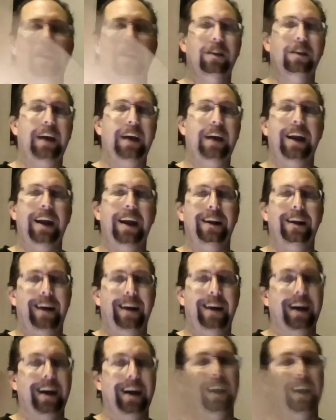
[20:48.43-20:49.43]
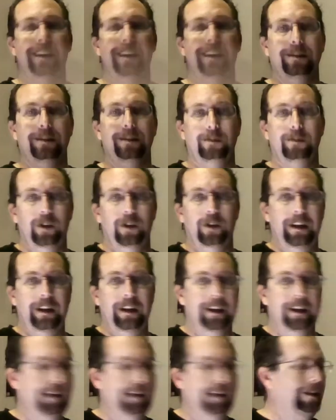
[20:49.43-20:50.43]
look at it, I gotta cut some wood,
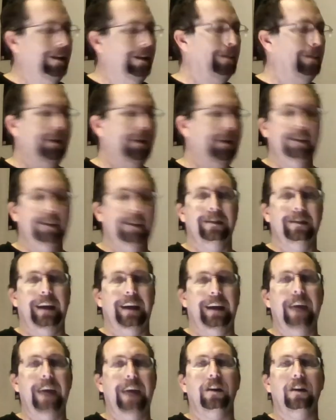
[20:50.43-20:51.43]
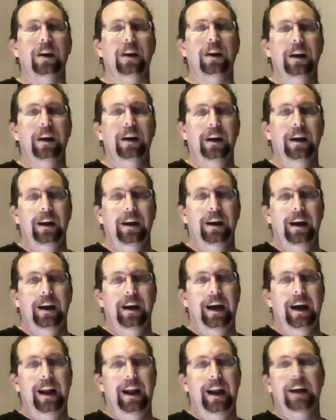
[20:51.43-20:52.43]
unless I put these together.
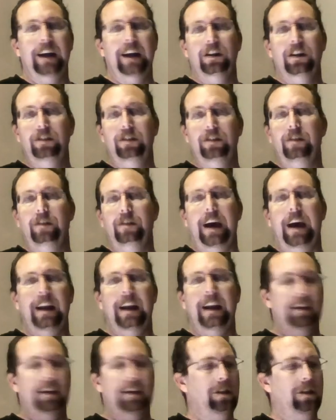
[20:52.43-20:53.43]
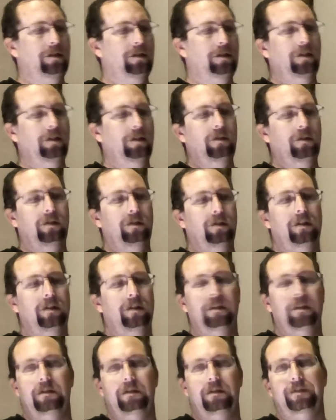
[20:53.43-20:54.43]
And I could do that and just use
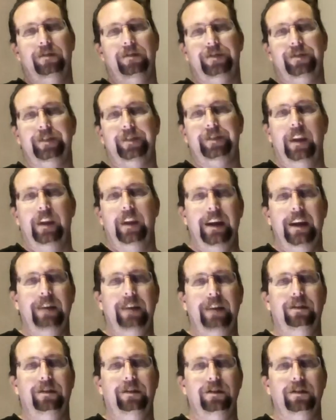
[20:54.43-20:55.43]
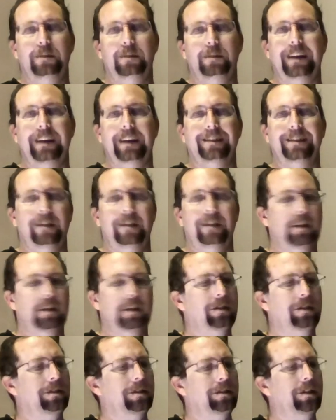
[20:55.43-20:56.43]
this and just make it 7
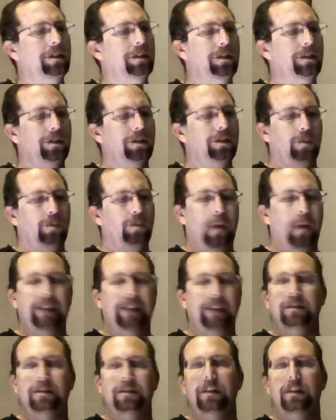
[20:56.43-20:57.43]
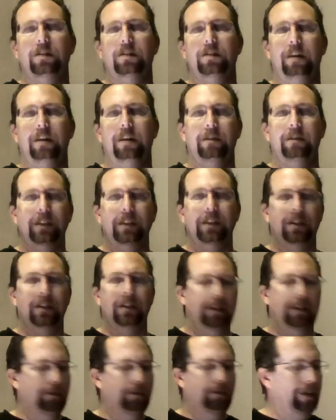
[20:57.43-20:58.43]
inches and then just waste an inch off of each of
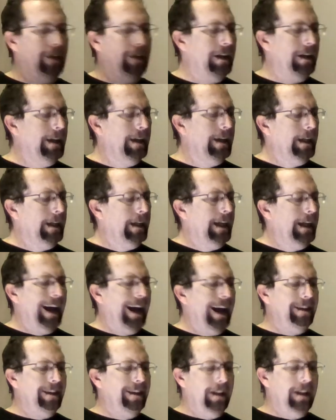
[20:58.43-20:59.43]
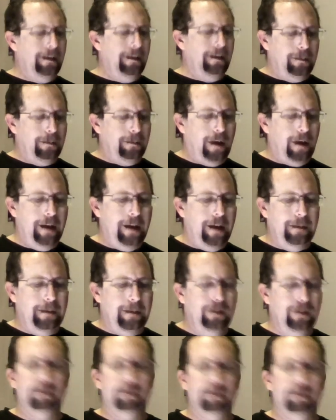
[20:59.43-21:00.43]
these. But I think it would probably
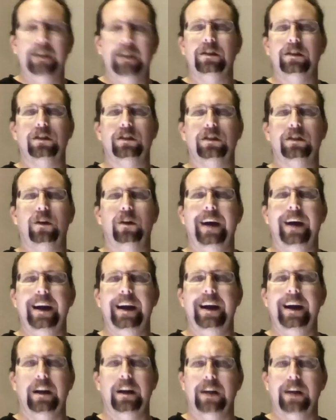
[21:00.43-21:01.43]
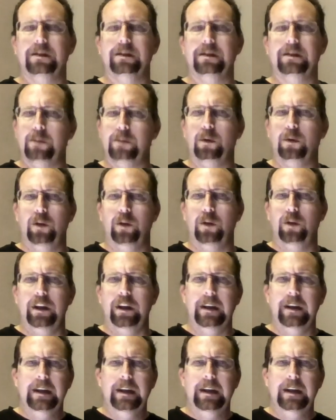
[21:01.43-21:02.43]
behoove me to just go ahead and cut some more wood,
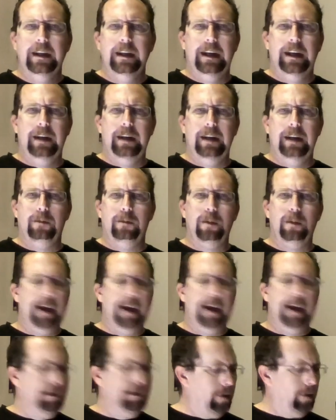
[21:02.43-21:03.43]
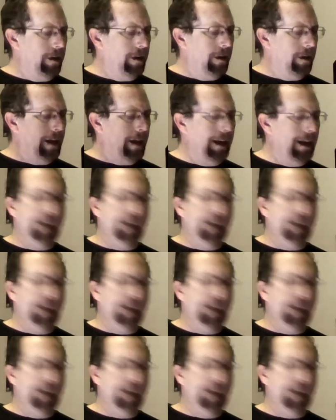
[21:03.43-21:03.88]
more panel board. I